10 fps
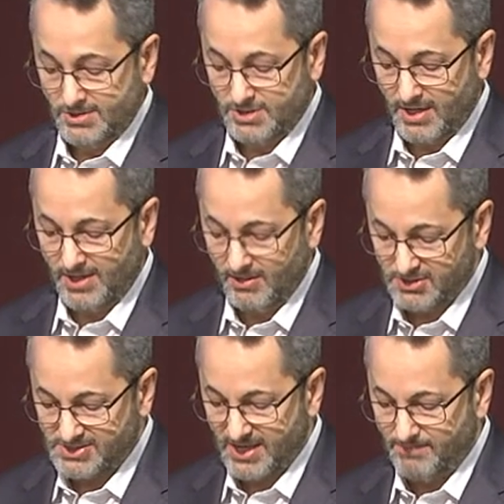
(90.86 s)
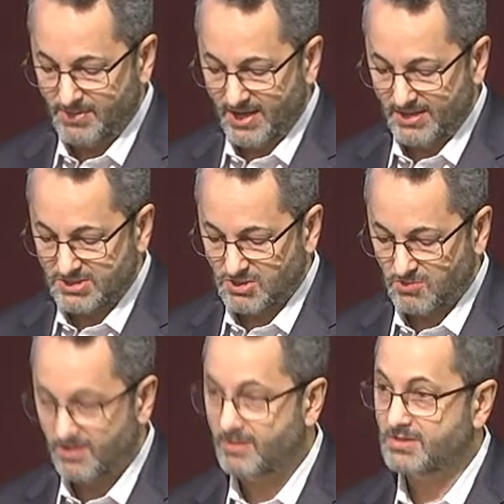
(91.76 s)
John Hellerstedt began his
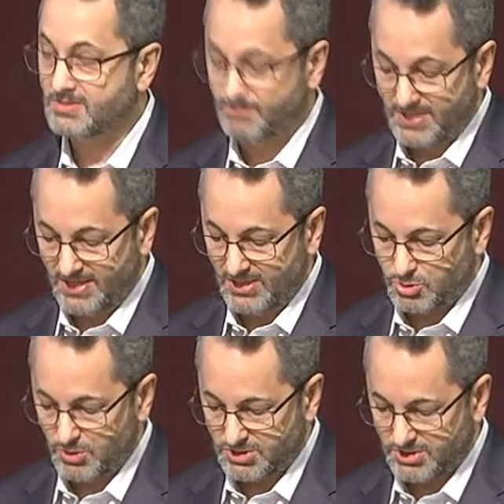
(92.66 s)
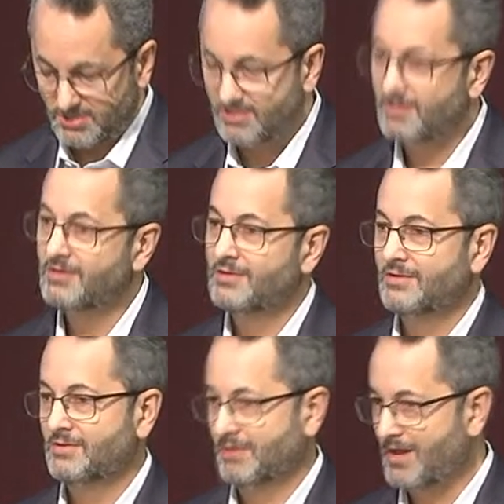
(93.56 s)
career as a pediatrician,
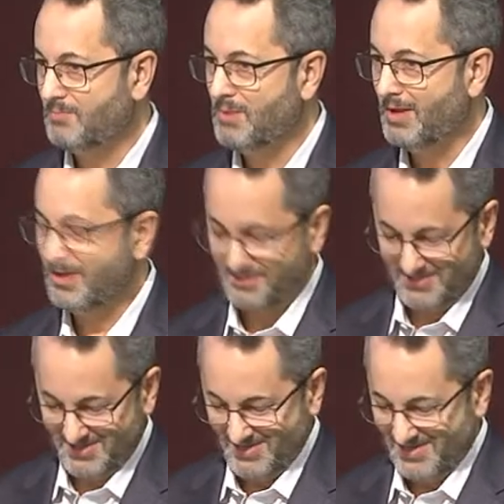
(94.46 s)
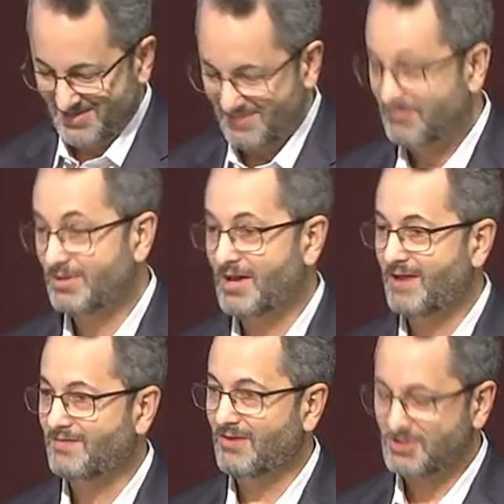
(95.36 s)
like me, but
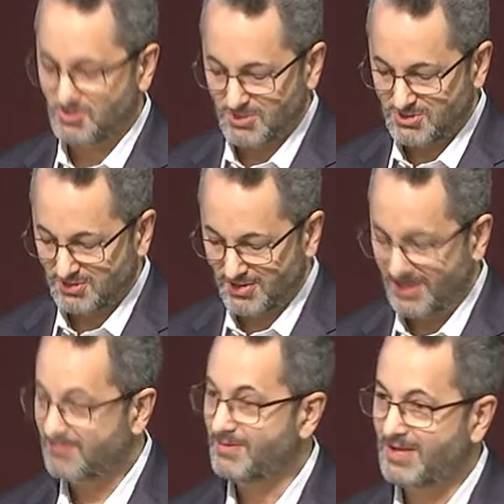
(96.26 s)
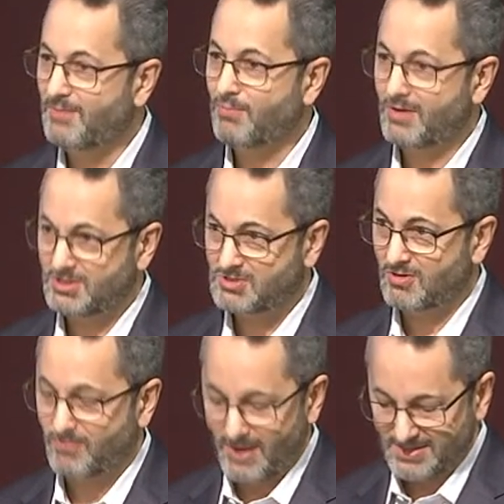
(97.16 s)
not at the Austin Regional Clinic. He
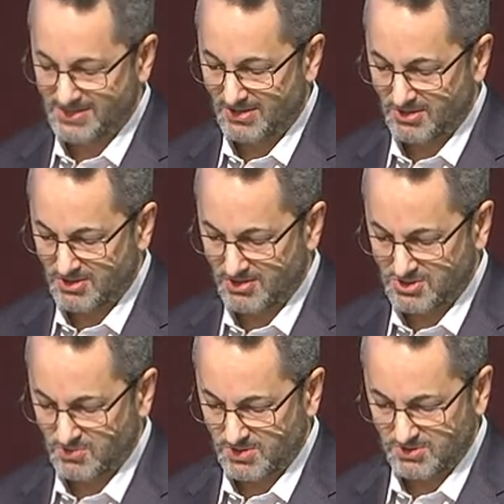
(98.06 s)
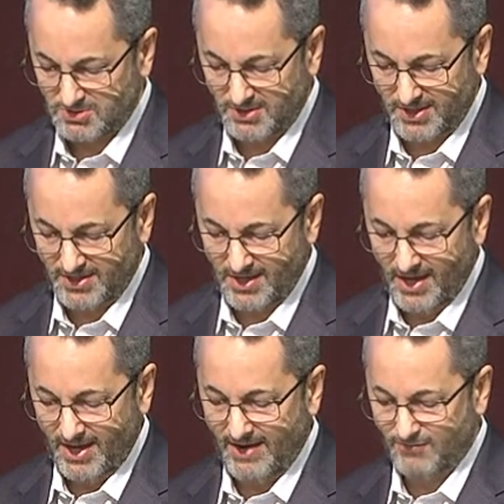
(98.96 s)
started practicing at Austin Regional Clinic,
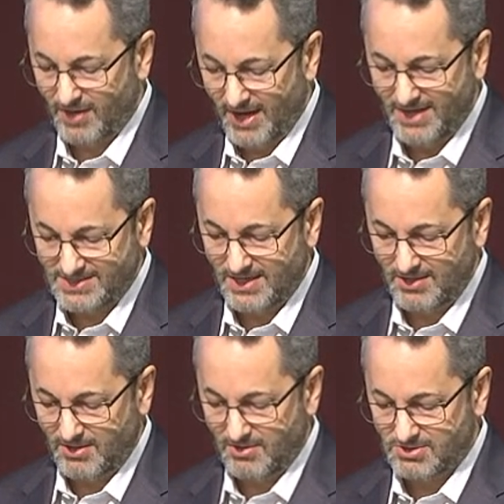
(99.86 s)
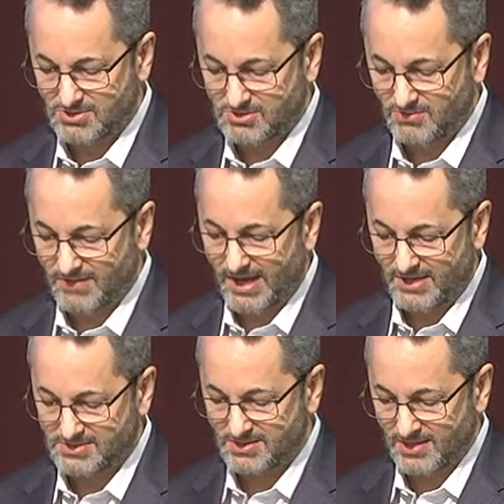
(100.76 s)
and after 18 years in
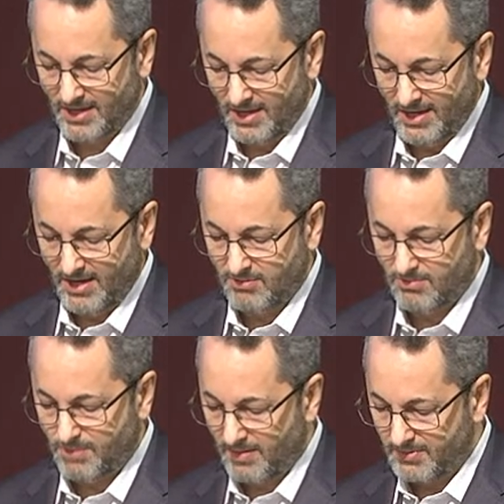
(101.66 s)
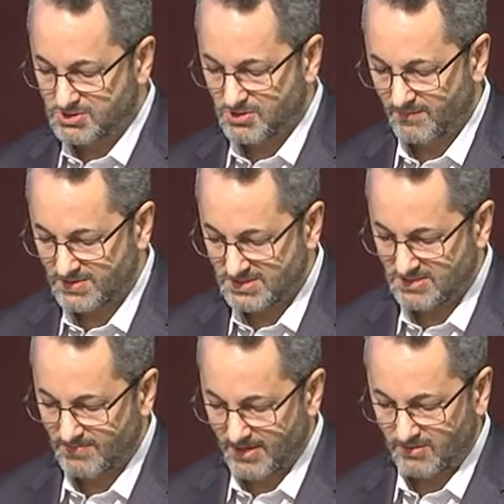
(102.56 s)
2000, he entered public service as
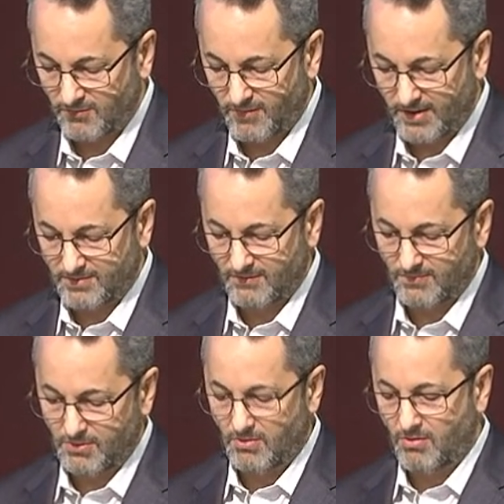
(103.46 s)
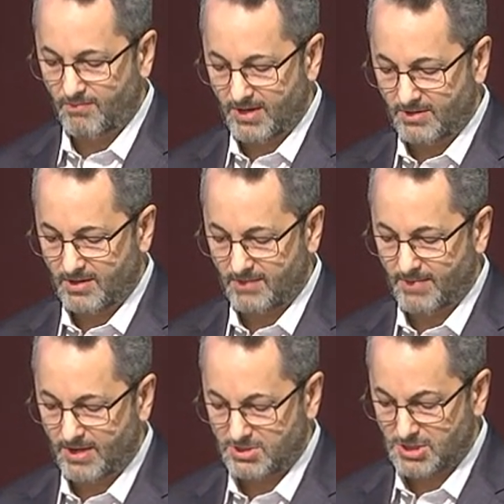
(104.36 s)
the medical director of the Bureau of Medicaid
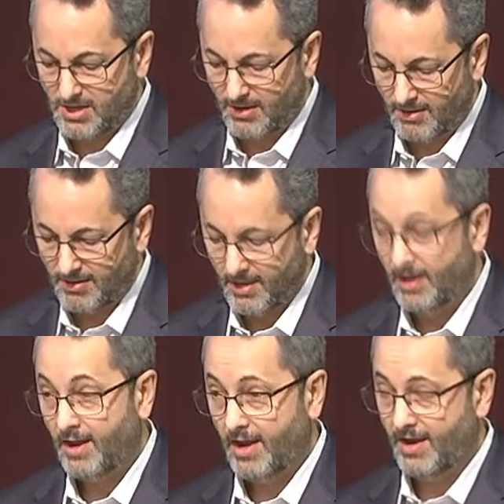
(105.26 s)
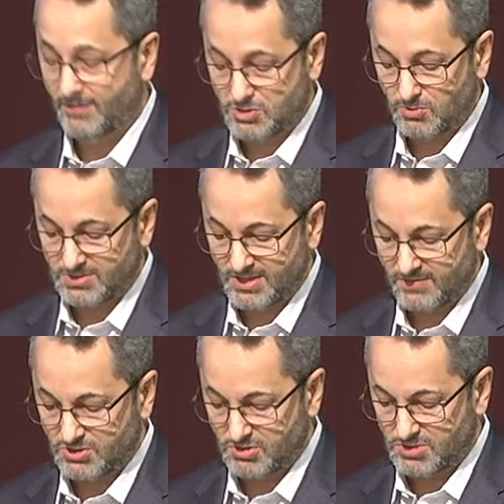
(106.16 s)
Managed Care and the Children's
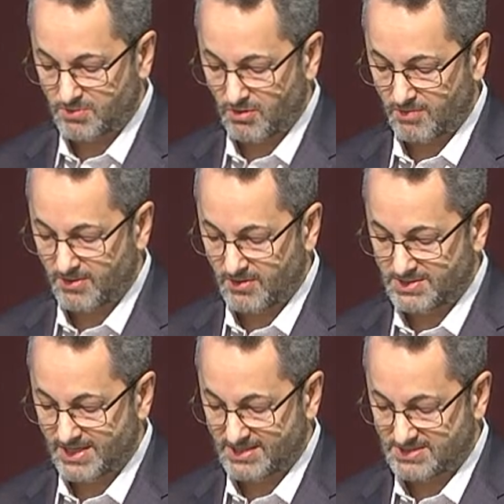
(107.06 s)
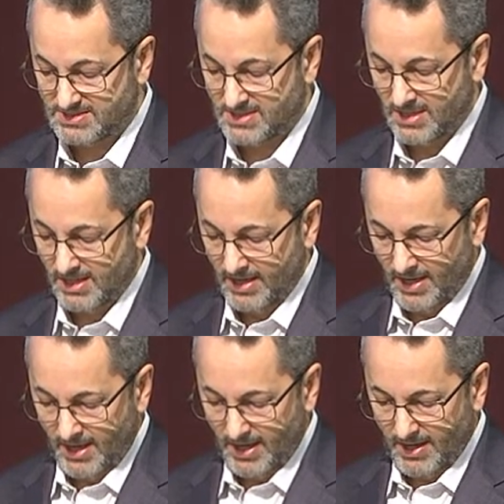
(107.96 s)
Health Insurance Program here in Texas.
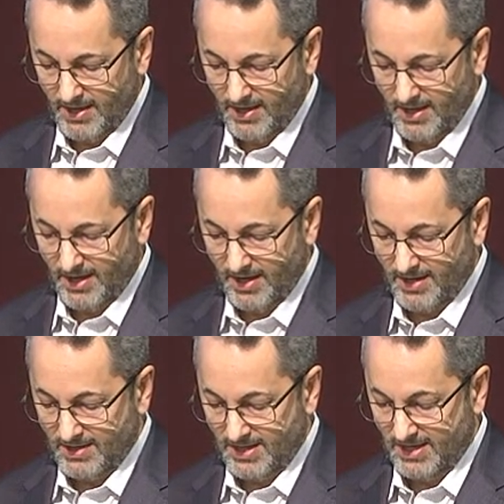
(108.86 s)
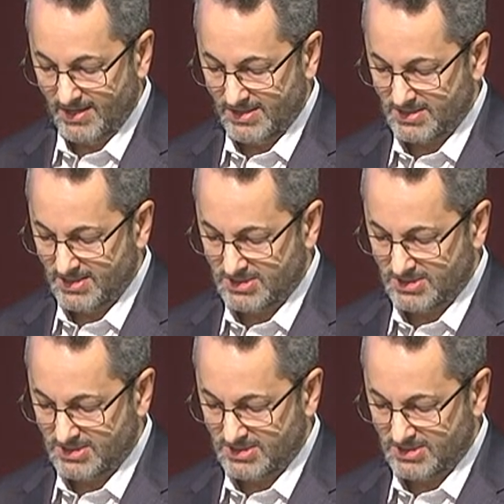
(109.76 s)
And then